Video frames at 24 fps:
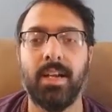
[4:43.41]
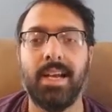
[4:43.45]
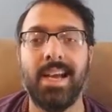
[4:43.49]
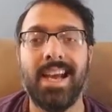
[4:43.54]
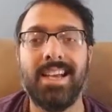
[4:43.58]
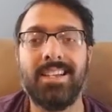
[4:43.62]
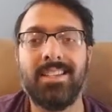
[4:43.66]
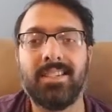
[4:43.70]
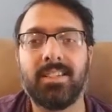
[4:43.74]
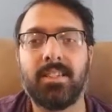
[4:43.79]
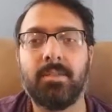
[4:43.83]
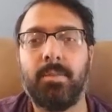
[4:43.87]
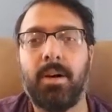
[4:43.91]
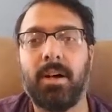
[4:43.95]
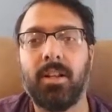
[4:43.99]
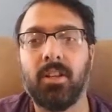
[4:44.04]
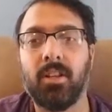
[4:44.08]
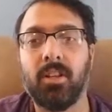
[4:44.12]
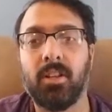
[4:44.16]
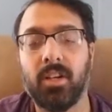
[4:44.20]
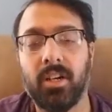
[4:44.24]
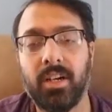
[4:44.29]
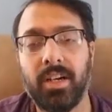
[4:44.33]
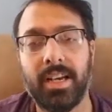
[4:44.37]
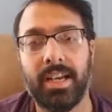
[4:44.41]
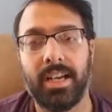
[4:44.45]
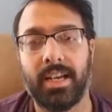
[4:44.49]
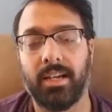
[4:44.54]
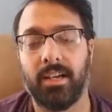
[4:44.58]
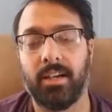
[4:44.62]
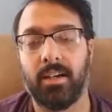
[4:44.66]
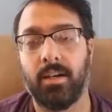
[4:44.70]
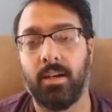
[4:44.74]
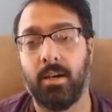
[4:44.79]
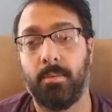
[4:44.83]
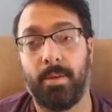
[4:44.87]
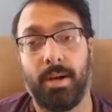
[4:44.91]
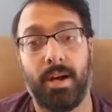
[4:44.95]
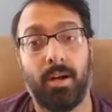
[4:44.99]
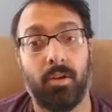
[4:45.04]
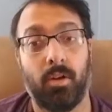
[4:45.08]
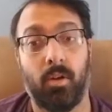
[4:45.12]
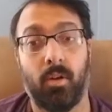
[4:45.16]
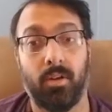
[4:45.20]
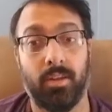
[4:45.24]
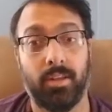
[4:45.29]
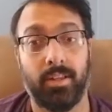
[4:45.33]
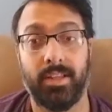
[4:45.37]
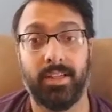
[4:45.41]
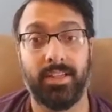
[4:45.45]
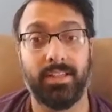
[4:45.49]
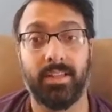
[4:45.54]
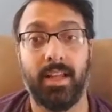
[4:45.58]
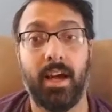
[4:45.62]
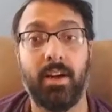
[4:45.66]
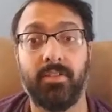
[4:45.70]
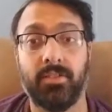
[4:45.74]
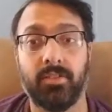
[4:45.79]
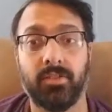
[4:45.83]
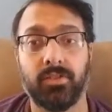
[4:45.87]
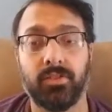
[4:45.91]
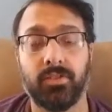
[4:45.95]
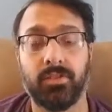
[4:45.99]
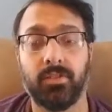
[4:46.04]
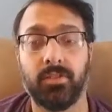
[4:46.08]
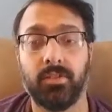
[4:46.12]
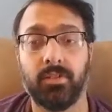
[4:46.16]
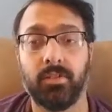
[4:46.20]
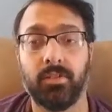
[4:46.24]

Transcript: It's just about learning about all of these levels.